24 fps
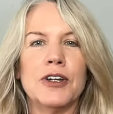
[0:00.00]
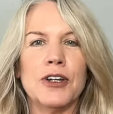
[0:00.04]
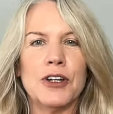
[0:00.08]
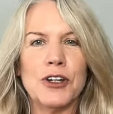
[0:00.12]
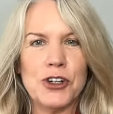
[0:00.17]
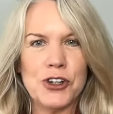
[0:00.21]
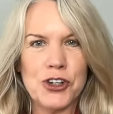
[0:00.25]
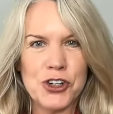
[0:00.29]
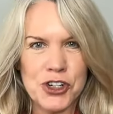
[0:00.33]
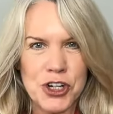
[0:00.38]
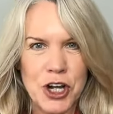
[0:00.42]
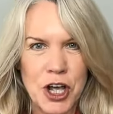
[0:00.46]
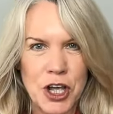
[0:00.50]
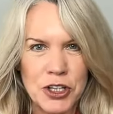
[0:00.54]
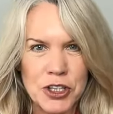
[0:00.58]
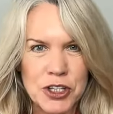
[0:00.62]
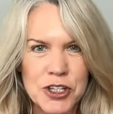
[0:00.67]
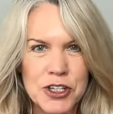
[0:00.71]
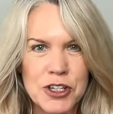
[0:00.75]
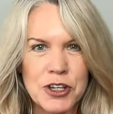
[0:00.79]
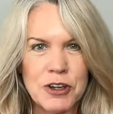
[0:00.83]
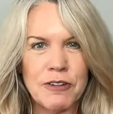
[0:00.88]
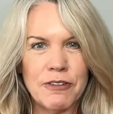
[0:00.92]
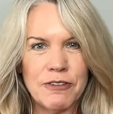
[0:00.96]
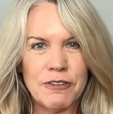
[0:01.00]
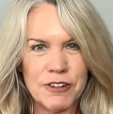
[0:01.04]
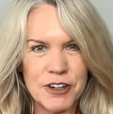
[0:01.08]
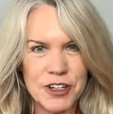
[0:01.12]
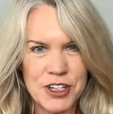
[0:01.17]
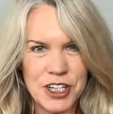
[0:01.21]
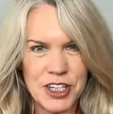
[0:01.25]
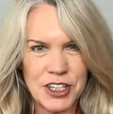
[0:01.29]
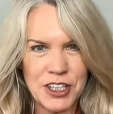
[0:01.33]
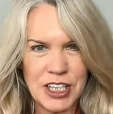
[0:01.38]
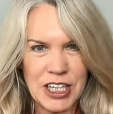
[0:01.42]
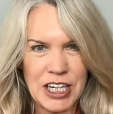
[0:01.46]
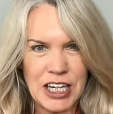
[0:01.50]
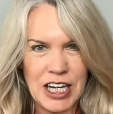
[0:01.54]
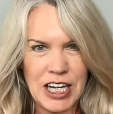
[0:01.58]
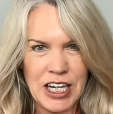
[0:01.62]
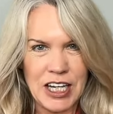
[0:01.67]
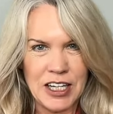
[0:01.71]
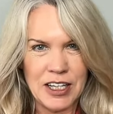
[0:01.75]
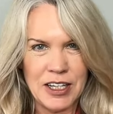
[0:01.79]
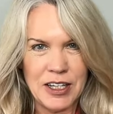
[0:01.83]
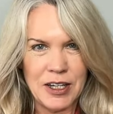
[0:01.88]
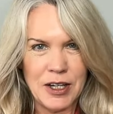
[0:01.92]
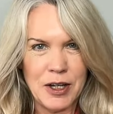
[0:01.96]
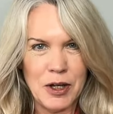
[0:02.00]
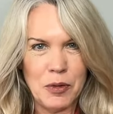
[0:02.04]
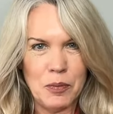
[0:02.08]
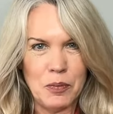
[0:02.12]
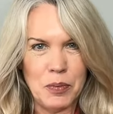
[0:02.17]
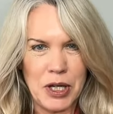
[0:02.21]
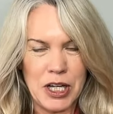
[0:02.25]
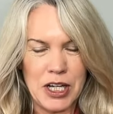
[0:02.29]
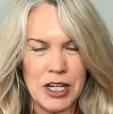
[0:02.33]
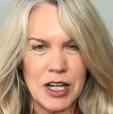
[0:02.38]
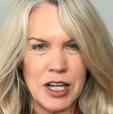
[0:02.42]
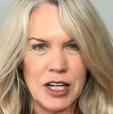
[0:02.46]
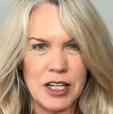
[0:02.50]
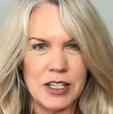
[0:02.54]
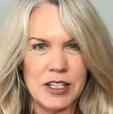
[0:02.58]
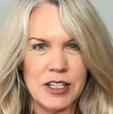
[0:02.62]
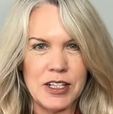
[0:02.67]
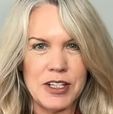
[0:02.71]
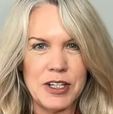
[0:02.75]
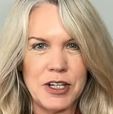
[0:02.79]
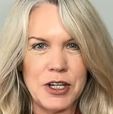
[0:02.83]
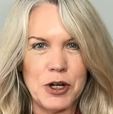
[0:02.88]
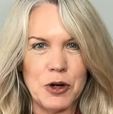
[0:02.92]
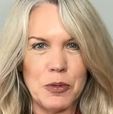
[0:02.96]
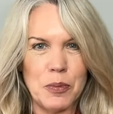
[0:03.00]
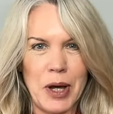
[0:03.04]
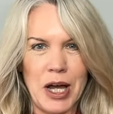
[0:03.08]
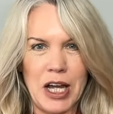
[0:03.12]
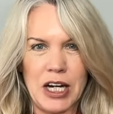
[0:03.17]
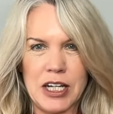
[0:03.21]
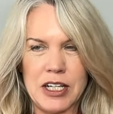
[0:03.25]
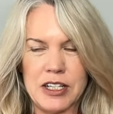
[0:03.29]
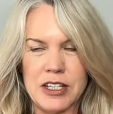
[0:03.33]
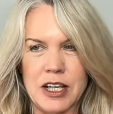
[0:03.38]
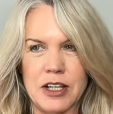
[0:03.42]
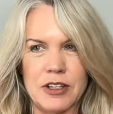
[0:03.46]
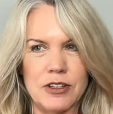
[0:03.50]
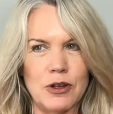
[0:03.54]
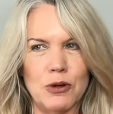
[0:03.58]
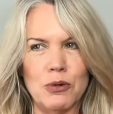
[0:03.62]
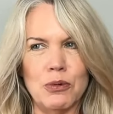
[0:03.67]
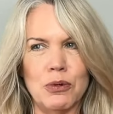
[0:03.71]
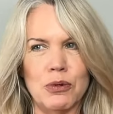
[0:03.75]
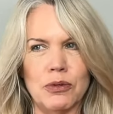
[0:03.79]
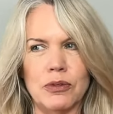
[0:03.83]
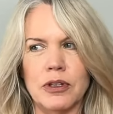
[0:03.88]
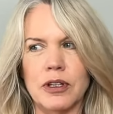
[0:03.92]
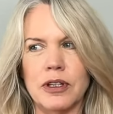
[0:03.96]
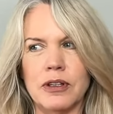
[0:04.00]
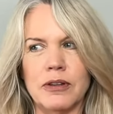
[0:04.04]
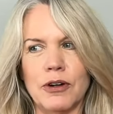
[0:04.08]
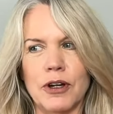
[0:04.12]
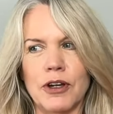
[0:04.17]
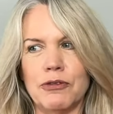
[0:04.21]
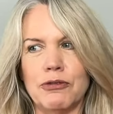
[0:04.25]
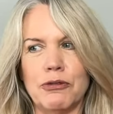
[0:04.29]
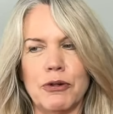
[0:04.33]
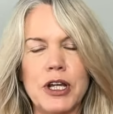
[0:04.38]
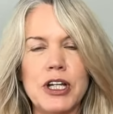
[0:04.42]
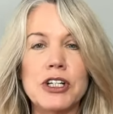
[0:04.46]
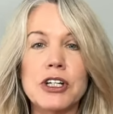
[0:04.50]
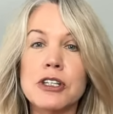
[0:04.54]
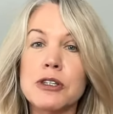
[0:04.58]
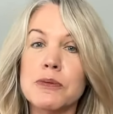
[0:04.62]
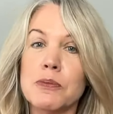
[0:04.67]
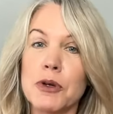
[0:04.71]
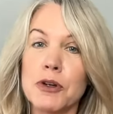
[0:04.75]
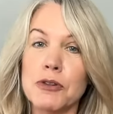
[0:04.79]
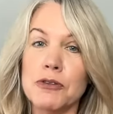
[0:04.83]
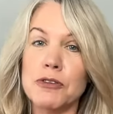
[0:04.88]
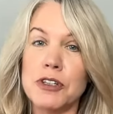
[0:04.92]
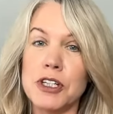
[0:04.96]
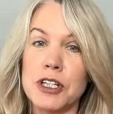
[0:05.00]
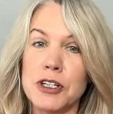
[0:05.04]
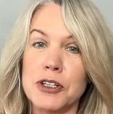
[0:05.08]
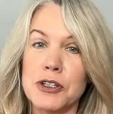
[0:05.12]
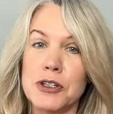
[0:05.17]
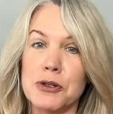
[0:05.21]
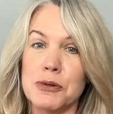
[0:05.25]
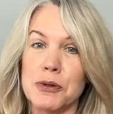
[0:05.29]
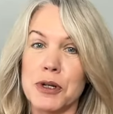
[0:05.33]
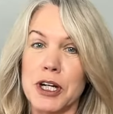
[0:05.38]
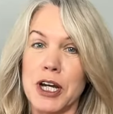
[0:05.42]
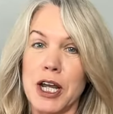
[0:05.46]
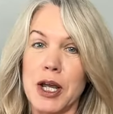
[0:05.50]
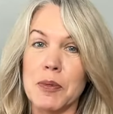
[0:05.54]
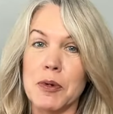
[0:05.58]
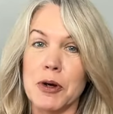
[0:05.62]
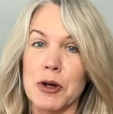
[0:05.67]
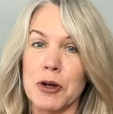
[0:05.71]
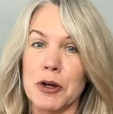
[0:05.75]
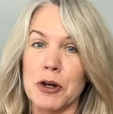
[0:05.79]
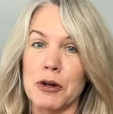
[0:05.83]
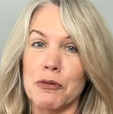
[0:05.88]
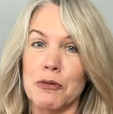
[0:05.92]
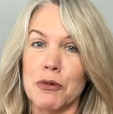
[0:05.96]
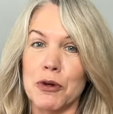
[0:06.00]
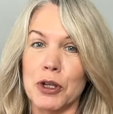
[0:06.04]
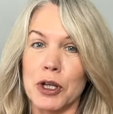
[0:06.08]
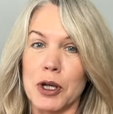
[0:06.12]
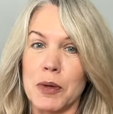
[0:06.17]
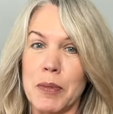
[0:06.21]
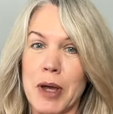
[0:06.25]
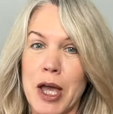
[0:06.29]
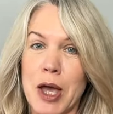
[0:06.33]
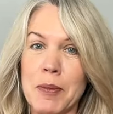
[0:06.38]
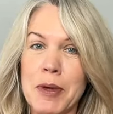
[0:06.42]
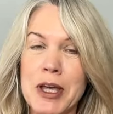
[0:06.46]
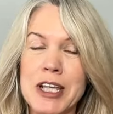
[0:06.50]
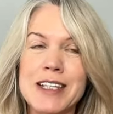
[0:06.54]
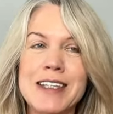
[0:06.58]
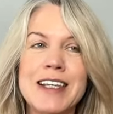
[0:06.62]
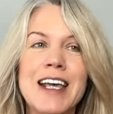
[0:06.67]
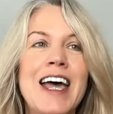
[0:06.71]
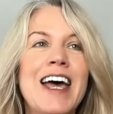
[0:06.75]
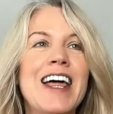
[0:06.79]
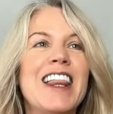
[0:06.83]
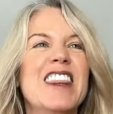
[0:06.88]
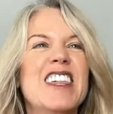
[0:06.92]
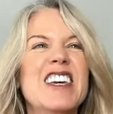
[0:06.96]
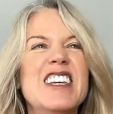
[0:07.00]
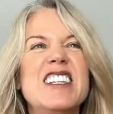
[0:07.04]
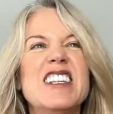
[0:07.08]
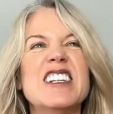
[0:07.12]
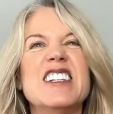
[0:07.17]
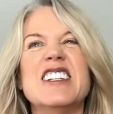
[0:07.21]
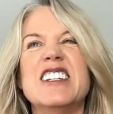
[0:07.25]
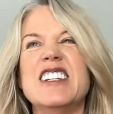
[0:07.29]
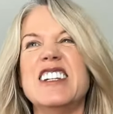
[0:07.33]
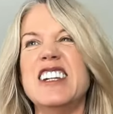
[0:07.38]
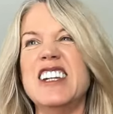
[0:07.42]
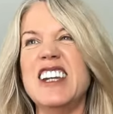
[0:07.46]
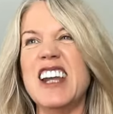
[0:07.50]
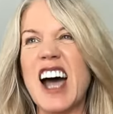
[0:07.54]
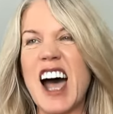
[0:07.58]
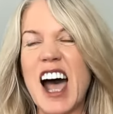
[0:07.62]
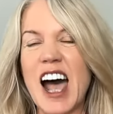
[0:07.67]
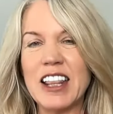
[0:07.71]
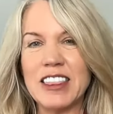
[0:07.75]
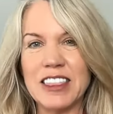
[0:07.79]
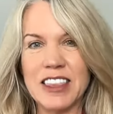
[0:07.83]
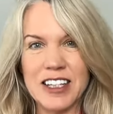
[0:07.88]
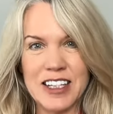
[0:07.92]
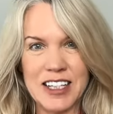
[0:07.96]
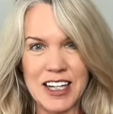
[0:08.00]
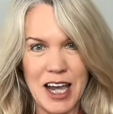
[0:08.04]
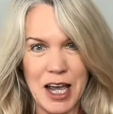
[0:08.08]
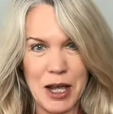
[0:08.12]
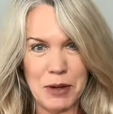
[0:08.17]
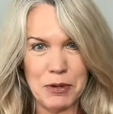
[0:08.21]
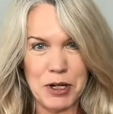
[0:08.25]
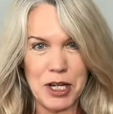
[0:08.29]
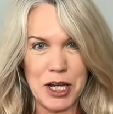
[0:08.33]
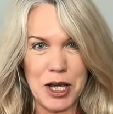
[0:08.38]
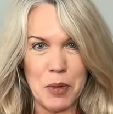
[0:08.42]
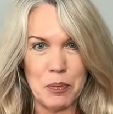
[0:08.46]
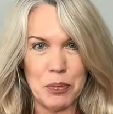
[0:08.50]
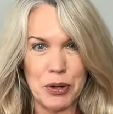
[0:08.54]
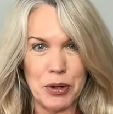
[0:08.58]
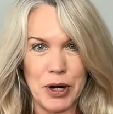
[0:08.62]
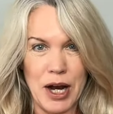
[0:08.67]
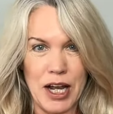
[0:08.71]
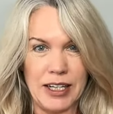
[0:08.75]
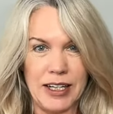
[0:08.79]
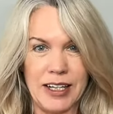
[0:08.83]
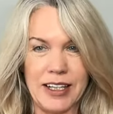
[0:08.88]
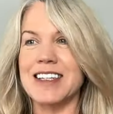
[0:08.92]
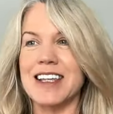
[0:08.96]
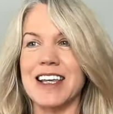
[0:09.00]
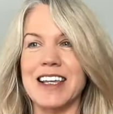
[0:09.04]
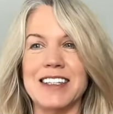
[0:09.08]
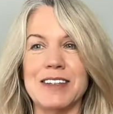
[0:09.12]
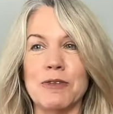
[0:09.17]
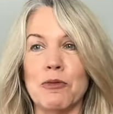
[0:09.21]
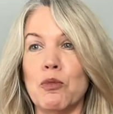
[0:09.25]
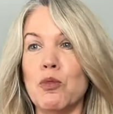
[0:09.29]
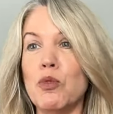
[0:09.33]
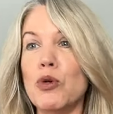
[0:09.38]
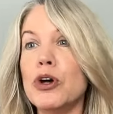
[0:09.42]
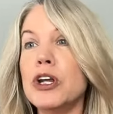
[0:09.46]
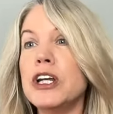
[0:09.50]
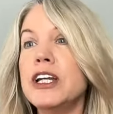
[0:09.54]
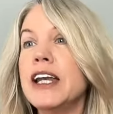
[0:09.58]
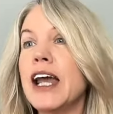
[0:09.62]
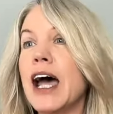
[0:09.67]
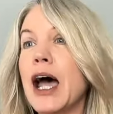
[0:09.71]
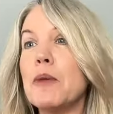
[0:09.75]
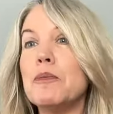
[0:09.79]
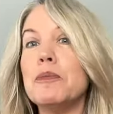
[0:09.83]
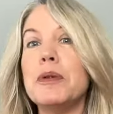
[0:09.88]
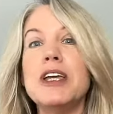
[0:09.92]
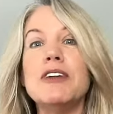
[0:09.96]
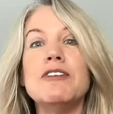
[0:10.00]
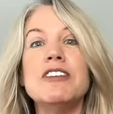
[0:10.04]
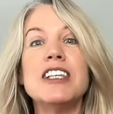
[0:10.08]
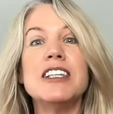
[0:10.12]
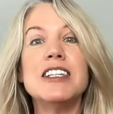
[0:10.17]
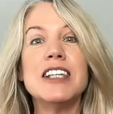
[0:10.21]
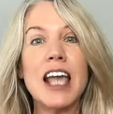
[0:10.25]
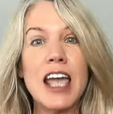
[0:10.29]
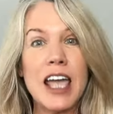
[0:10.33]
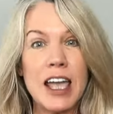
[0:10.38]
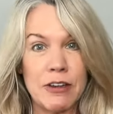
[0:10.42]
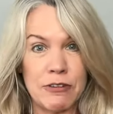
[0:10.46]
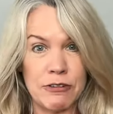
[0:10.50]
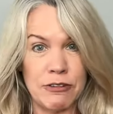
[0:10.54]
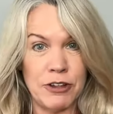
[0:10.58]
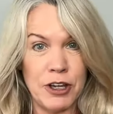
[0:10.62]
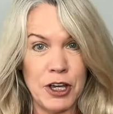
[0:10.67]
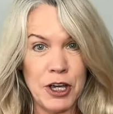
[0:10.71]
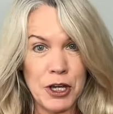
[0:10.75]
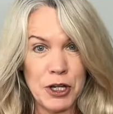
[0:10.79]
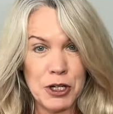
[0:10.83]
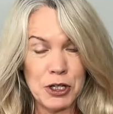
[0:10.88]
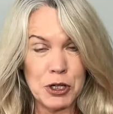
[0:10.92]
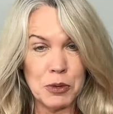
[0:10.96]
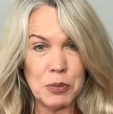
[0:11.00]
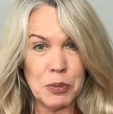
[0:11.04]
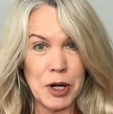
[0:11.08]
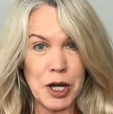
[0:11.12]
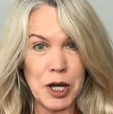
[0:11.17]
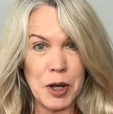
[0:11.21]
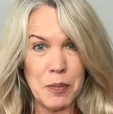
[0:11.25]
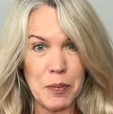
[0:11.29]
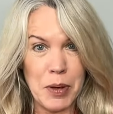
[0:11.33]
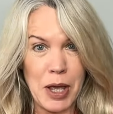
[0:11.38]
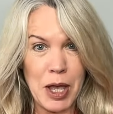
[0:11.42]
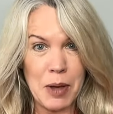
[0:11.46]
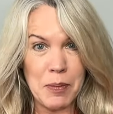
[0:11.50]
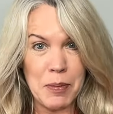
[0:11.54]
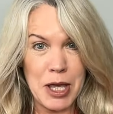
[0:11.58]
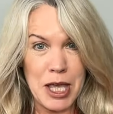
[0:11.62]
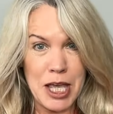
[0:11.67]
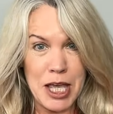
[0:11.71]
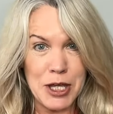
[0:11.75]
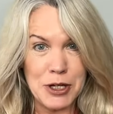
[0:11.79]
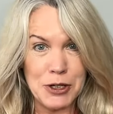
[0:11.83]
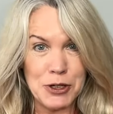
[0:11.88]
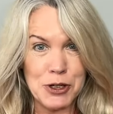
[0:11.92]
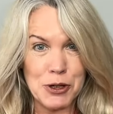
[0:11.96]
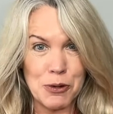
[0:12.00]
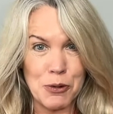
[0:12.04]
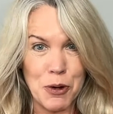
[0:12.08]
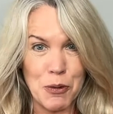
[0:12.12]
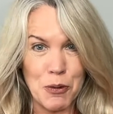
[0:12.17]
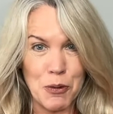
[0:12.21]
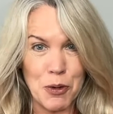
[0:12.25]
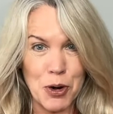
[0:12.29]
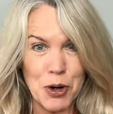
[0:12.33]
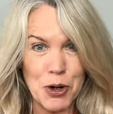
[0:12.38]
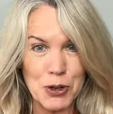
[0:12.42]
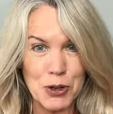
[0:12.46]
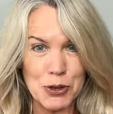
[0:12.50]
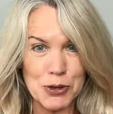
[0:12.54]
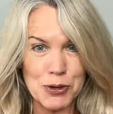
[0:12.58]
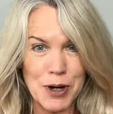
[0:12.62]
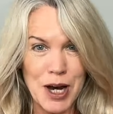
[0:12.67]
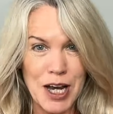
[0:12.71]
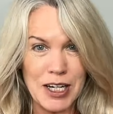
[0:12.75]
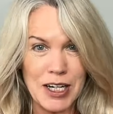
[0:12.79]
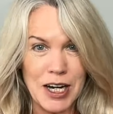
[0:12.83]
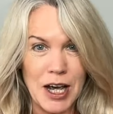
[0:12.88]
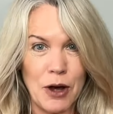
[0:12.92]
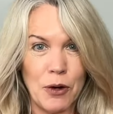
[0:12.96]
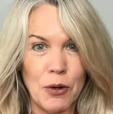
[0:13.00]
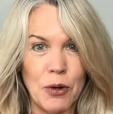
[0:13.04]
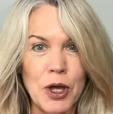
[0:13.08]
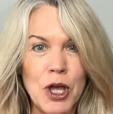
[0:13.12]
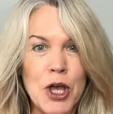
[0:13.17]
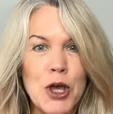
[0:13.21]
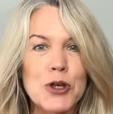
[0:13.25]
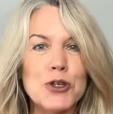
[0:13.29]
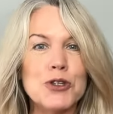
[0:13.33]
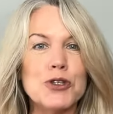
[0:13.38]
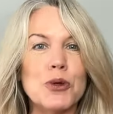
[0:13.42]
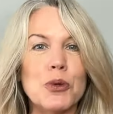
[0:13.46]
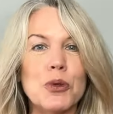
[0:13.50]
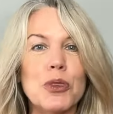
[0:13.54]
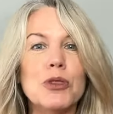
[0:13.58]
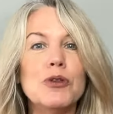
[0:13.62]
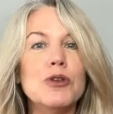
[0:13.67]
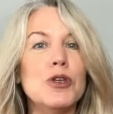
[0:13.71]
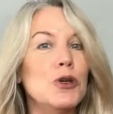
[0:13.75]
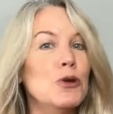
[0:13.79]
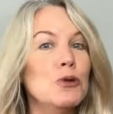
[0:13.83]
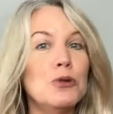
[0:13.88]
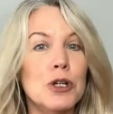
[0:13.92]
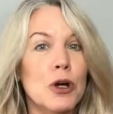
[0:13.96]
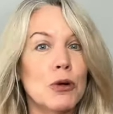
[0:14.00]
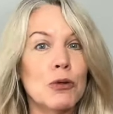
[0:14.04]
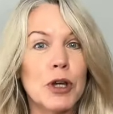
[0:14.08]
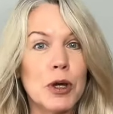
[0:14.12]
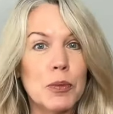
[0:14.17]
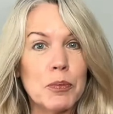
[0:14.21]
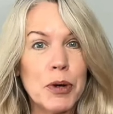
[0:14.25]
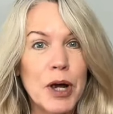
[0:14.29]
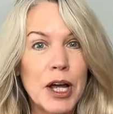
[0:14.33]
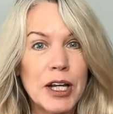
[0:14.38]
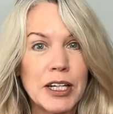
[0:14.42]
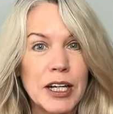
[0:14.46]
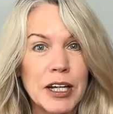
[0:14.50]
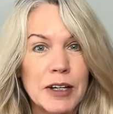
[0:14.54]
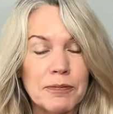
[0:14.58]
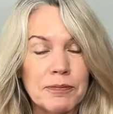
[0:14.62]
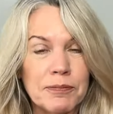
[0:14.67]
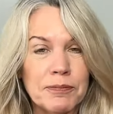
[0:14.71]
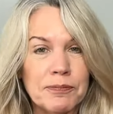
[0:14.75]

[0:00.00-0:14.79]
shunts fertility because your body says, ooh, if we just moved into a neighborhood of woolly mammoths, this is not the time to get pregnant. It would not be safe to bring a baby into a world right now so you don't get pregnant.